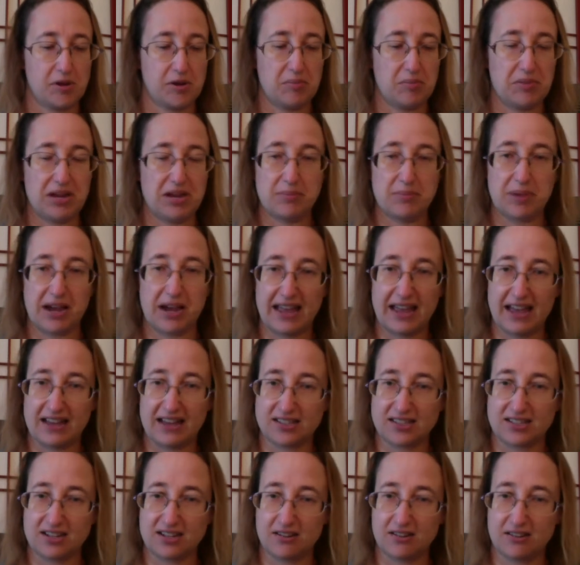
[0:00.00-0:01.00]
made by
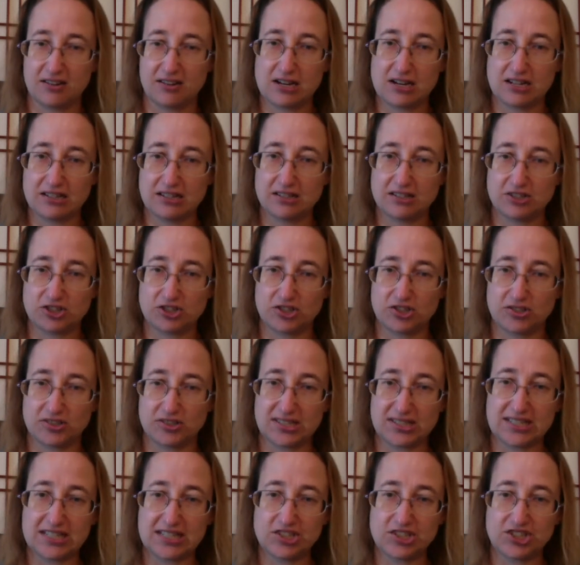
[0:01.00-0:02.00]
casting on additional
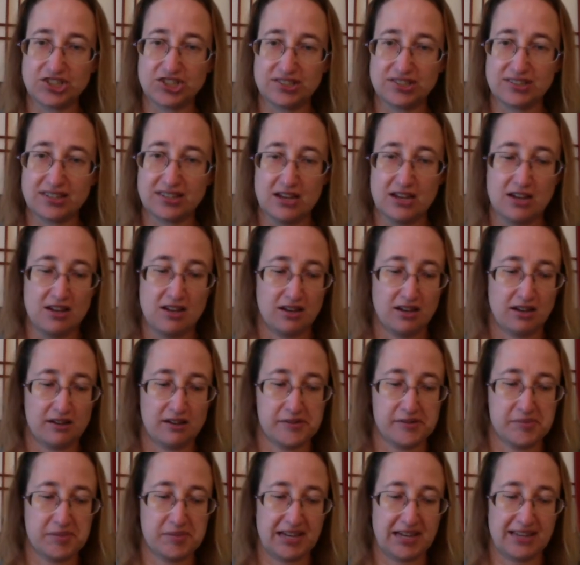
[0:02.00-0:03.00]
stitches
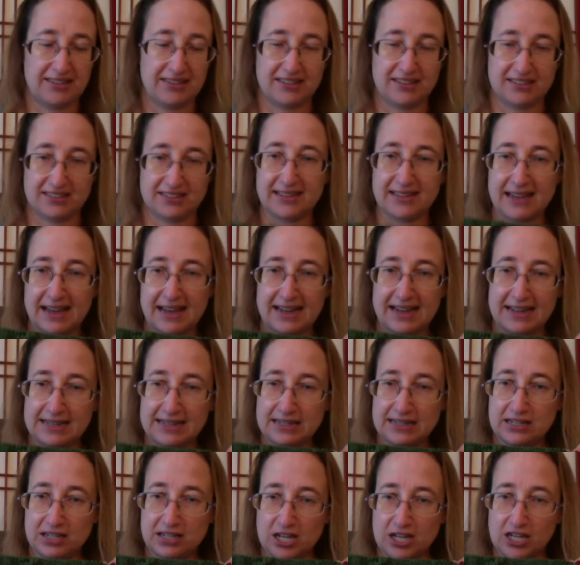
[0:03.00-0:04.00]
at the
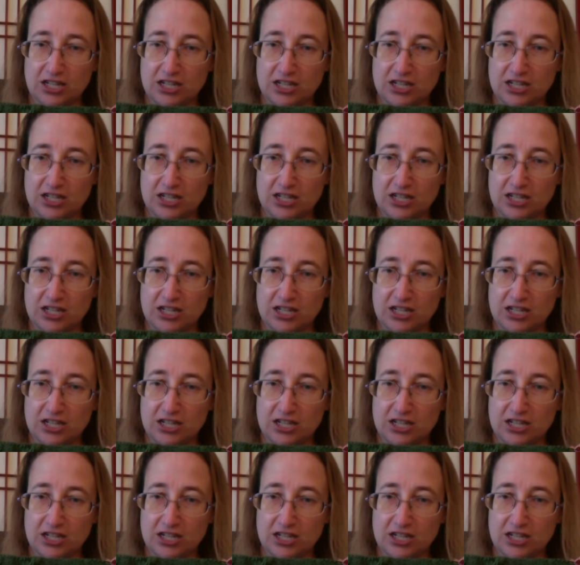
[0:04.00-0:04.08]
side.